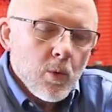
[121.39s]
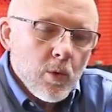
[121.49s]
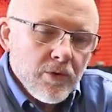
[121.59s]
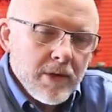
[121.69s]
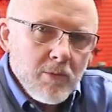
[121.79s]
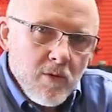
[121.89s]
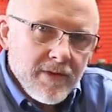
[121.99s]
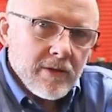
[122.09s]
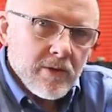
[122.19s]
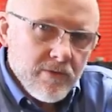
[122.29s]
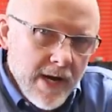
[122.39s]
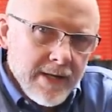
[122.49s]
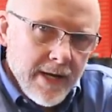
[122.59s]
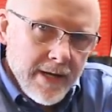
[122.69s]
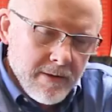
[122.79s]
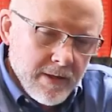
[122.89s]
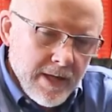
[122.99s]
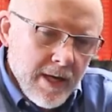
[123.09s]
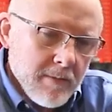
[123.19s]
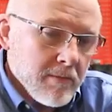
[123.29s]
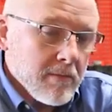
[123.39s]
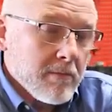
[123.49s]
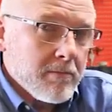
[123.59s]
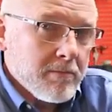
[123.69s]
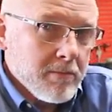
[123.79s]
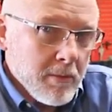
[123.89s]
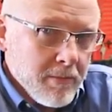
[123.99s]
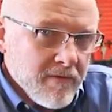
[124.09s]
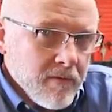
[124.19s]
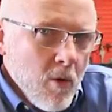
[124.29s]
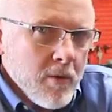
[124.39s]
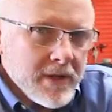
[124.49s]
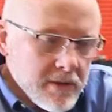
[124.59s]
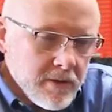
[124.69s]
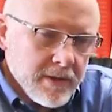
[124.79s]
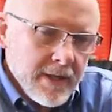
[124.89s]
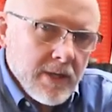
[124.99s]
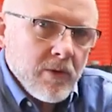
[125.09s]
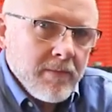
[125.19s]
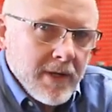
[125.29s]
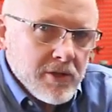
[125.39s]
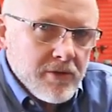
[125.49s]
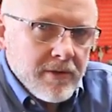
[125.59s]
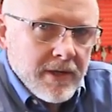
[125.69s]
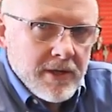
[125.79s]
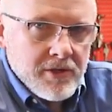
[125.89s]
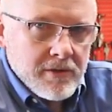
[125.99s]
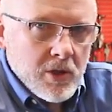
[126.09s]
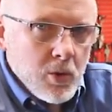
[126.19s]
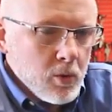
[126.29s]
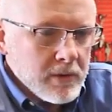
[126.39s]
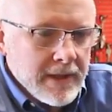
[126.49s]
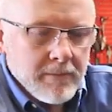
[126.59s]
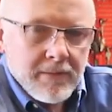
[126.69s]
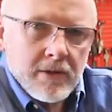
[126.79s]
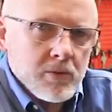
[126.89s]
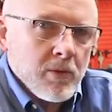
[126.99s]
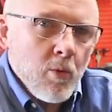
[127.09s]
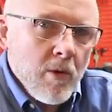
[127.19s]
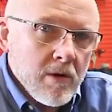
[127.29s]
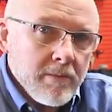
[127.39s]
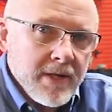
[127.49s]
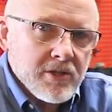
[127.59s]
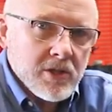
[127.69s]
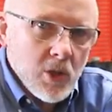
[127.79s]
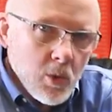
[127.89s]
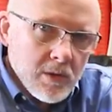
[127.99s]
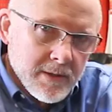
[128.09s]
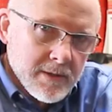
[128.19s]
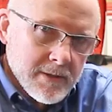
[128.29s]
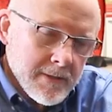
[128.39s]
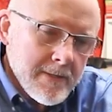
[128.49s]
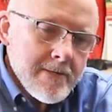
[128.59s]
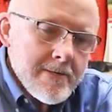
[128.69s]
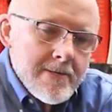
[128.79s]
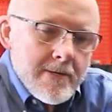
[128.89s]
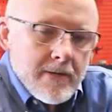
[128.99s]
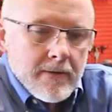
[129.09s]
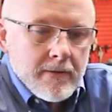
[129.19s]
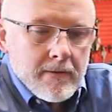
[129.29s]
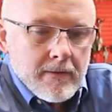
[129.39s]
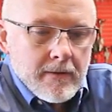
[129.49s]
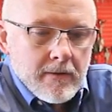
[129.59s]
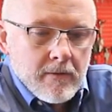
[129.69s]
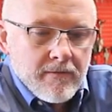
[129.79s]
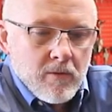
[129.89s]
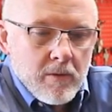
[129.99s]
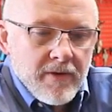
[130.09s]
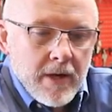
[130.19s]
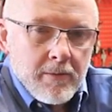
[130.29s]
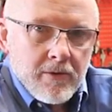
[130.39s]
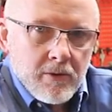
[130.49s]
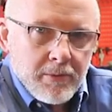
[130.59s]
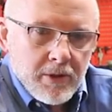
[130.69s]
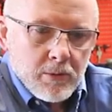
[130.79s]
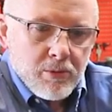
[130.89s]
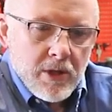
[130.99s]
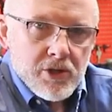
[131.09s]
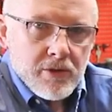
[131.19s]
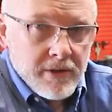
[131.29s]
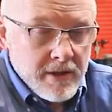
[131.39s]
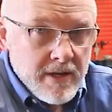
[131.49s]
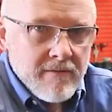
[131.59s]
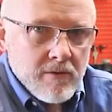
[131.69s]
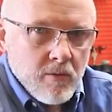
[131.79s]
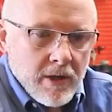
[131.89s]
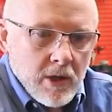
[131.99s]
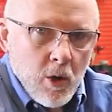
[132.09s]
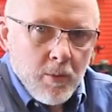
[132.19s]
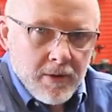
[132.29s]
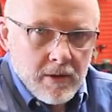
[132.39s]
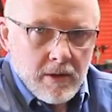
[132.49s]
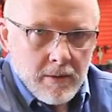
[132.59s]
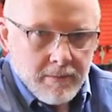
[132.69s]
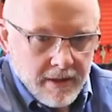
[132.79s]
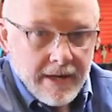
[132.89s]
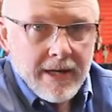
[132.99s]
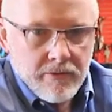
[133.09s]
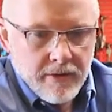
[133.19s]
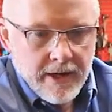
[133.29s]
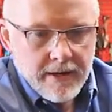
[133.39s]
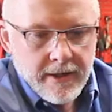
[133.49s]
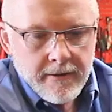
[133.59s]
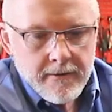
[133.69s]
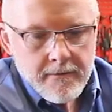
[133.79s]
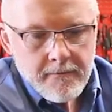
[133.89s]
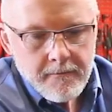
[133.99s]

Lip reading: We're removing the radiator cap, but before we do that, we make sure the engine's cooled down, because with water-based coolants, they'll form vapor, they'll build pressure, and you never want to open up a hot radiator.